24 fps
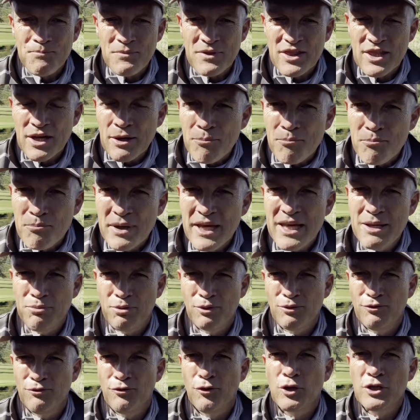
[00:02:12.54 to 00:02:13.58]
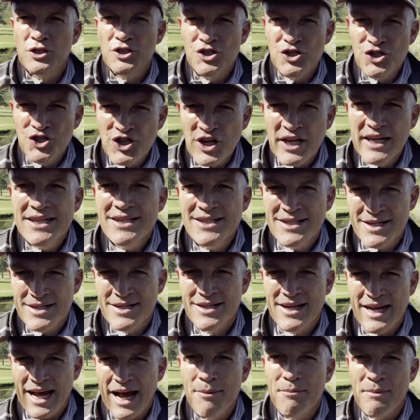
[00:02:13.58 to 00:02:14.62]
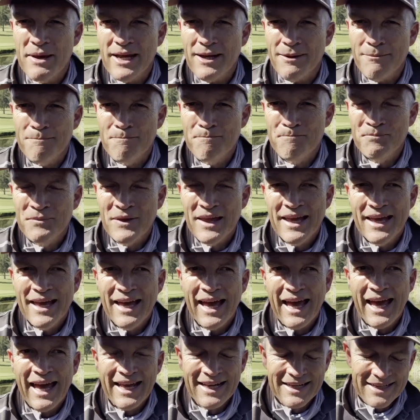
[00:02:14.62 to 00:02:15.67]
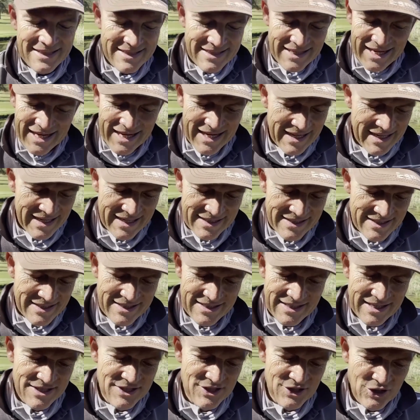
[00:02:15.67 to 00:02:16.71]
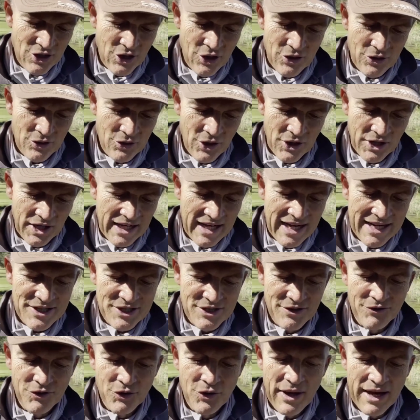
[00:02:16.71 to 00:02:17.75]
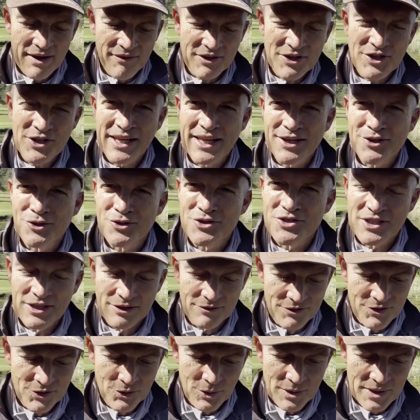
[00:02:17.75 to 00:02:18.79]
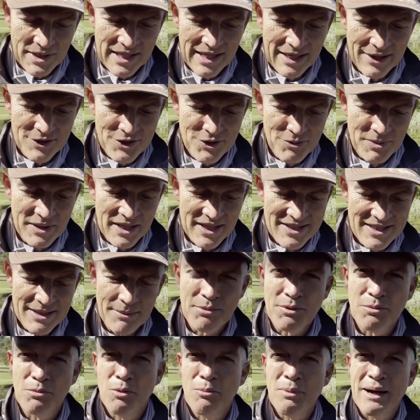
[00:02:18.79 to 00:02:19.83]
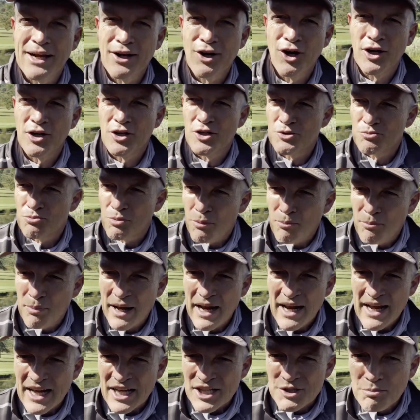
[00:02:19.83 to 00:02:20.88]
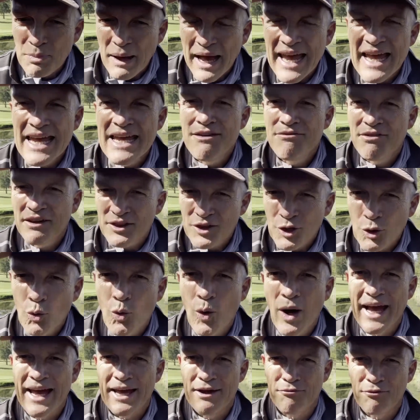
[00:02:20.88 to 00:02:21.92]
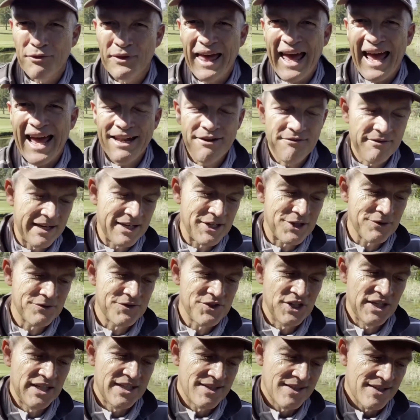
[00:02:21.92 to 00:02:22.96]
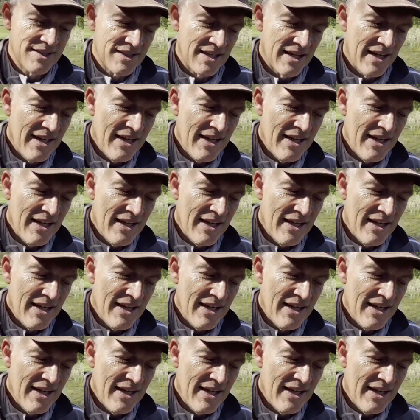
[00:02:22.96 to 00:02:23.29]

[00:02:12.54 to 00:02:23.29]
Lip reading: the people for Jesus coming. And it's not a case of you having to get yourself sorted out to be acceptable by God. It's paving the way for the advent of Jesus.